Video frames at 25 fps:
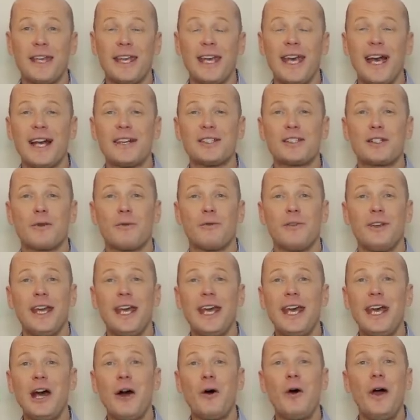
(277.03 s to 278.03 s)

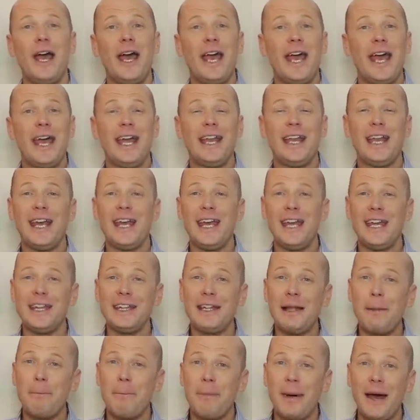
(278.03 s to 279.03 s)
Castroviejo, and in
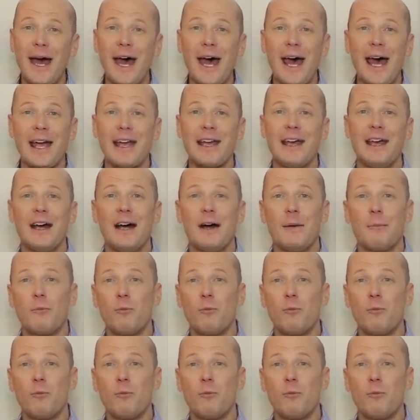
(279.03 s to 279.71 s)
the back,